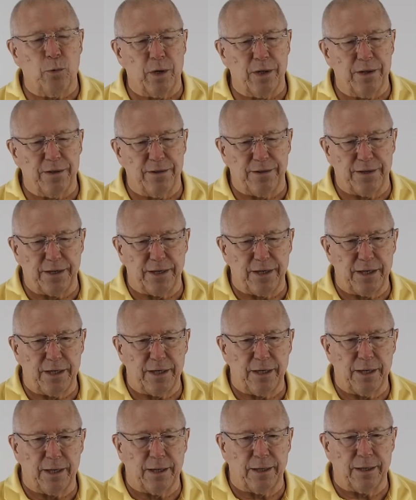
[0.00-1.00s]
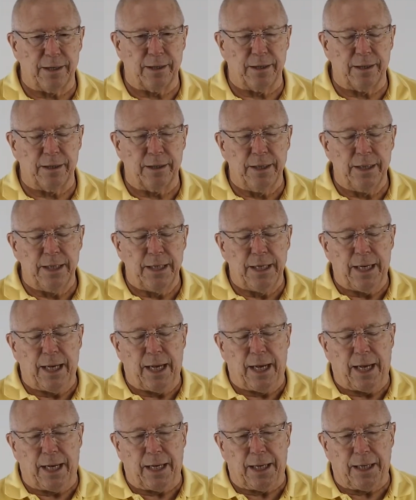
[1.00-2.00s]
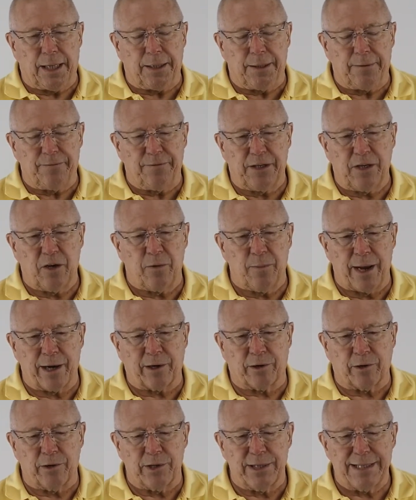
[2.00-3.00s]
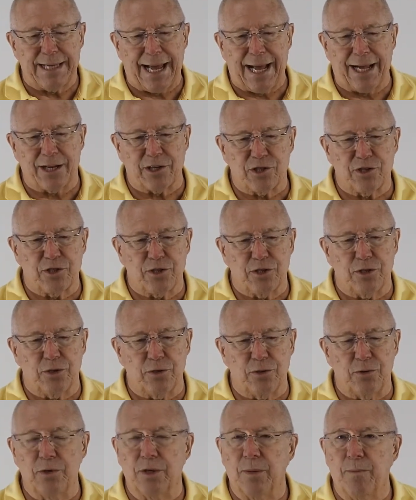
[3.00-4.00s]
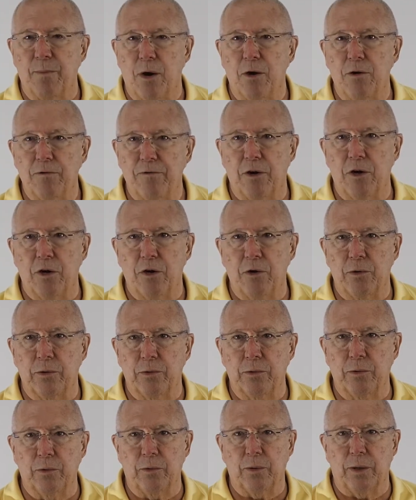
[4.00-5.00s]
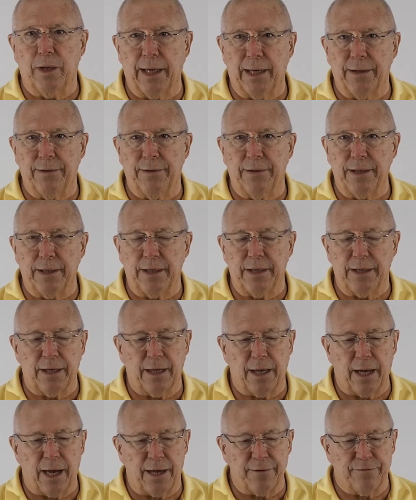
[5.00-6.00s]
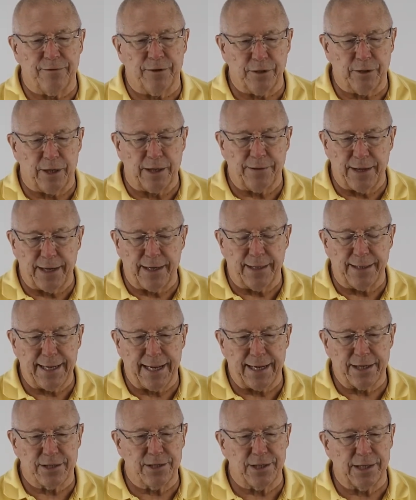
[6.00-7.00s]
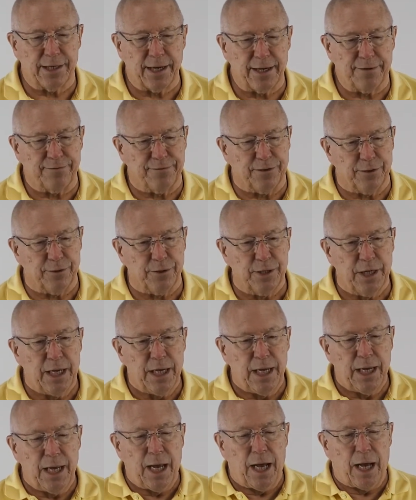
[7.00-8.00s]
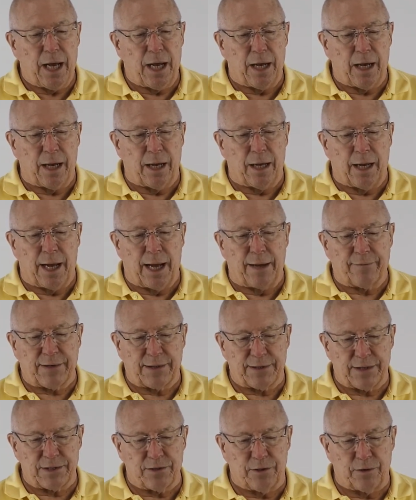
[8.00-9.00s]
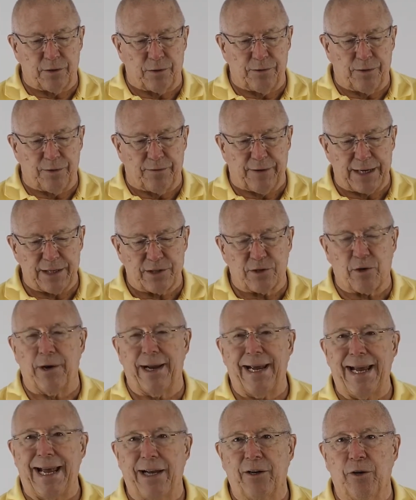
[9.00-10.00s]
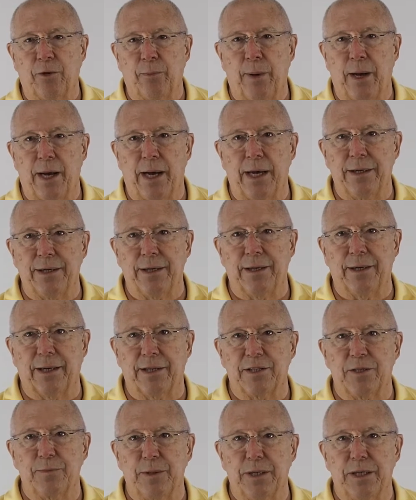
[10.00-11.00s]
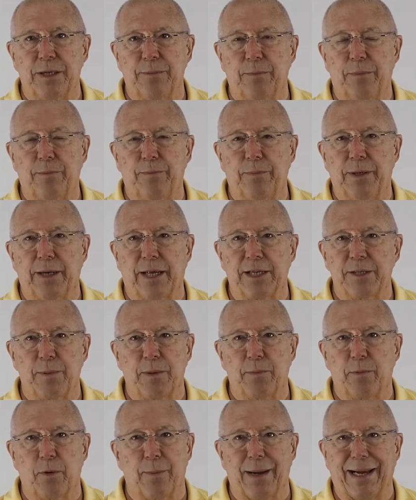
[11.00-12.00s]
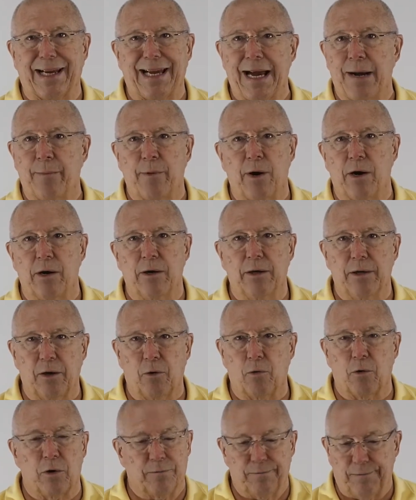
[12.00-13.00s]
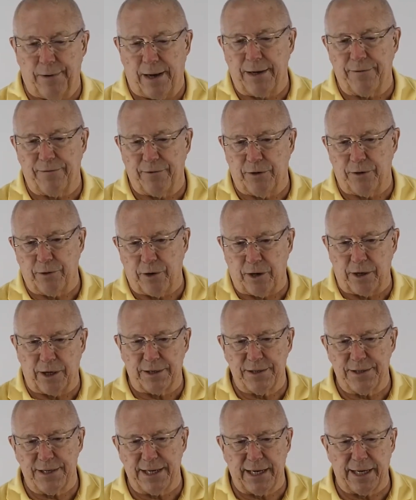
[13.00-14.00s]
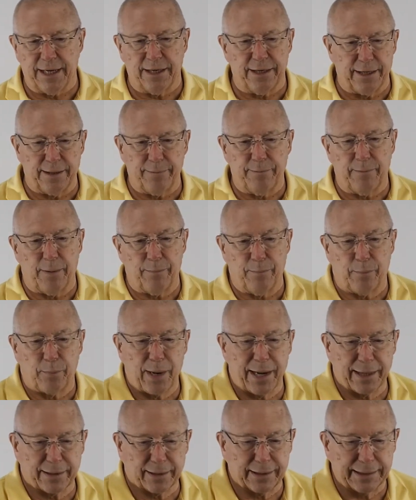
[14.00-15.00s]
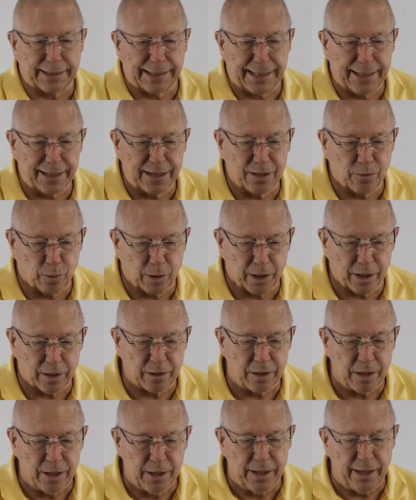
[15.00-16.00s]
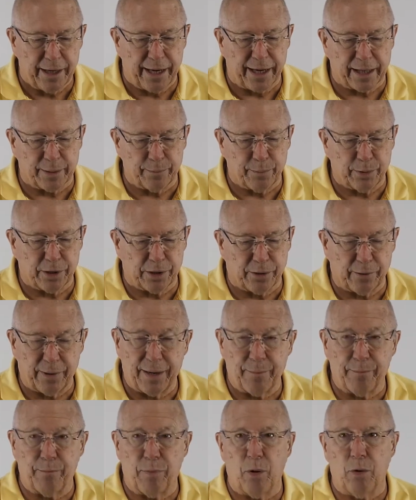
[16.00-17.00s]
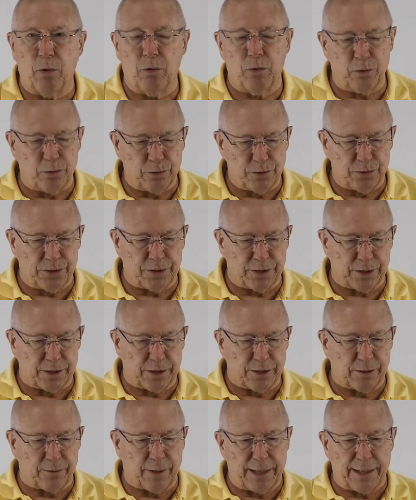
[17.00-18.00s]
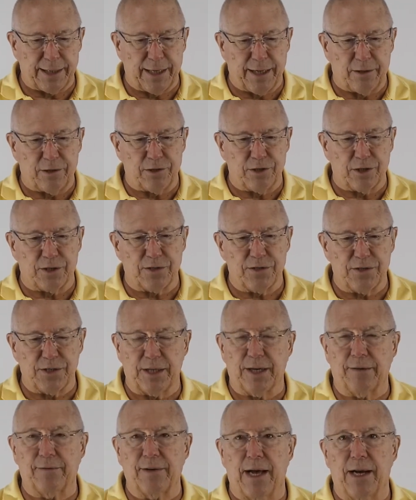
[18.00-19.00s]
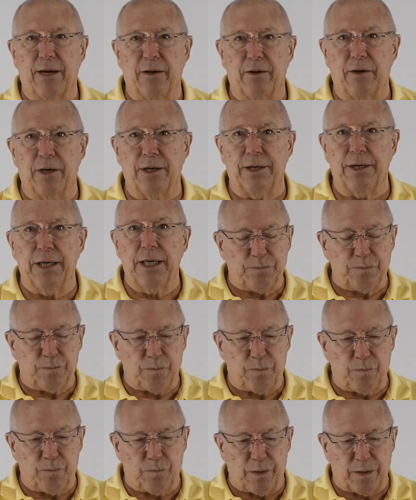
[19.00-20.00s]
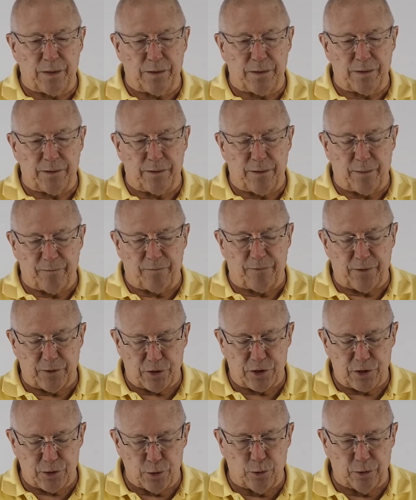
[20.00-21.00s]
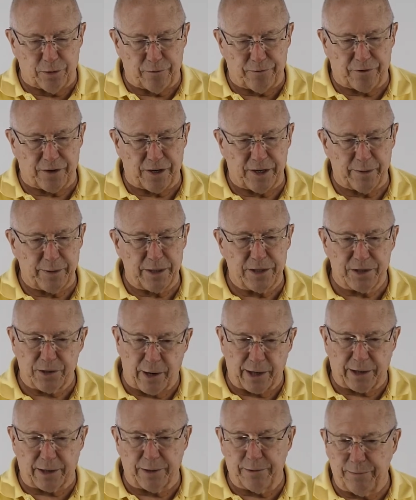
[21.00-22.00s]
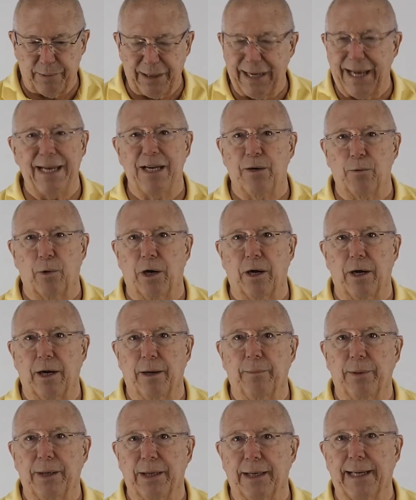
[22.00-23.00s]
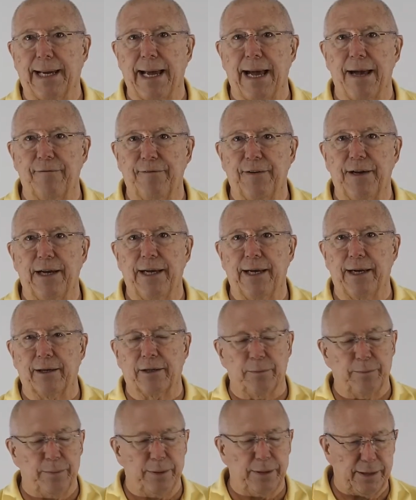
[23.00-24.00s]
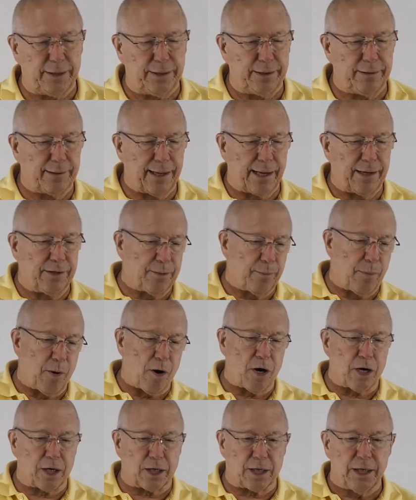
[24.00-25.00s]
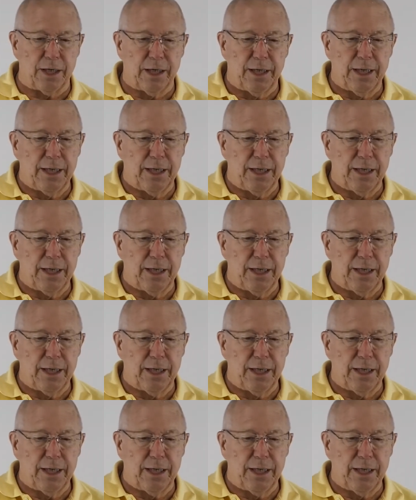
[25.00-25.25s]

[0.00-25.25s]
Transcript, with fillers: with the uh, uh, video micro attached to the Movo and the iPhone, and then attached to the iPhone. Uh, I've got this little device called a handle pod that lets me lets me put my camera or iPhone on a stand practically anywhere. I can put it around poles. Uh, right now, as you can see, I've got it on stool in front of me, so I could be anywhere. I'd be in a cafe, I could be out in the park,